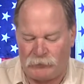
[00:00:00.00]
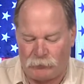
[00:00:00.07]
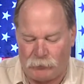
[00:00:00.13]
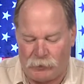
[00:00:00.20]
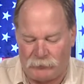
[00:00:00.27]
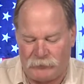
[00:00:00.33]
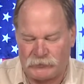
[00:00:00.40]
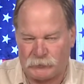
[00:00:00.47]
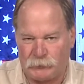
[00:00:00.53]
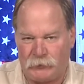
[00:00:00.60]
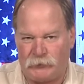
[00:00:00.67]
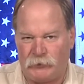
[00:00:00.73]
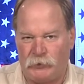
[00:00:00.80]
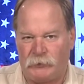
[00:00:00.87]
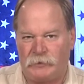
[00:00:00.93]
all this
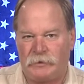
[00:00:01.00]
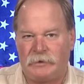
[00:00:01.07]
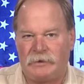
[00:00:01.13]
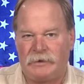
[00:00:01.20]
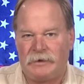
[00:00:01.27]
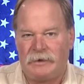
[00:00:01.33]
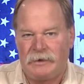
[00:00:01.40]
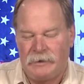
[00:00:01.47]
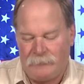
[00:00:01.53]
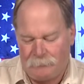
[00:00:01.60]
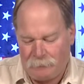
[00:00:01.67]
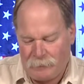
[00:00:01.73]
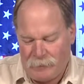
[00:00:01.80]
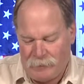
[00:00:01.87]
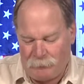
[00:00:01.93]
with you.
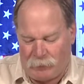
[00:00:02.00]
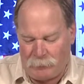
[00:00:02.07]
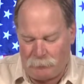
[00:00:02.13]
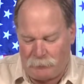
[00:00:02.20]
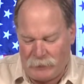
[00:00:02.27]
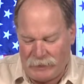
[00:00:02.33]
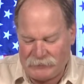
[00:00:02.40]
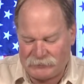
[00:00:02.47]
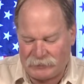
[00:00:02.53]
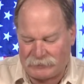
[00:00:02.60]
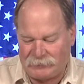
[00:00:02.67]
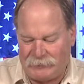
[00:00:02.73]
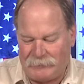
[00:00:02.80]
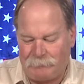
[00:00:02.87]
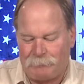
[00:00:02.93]
But
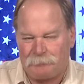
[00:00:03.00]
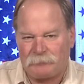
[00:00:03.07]
basically,